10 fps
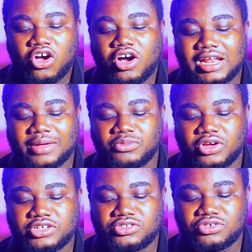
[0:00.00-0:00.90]
All I'm
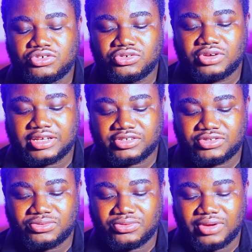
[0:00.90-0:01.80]
going to do is
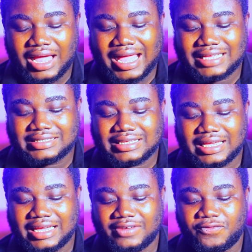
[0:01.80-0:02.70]
to ask
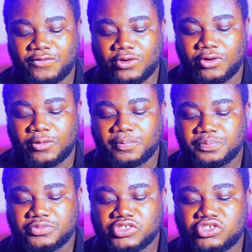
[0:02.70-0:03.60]
it for
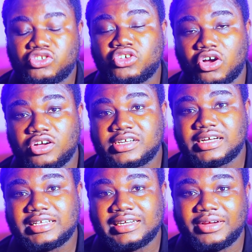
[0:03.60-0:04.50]
song
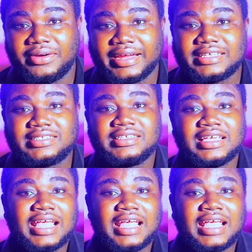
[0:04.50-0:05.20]
lyrics,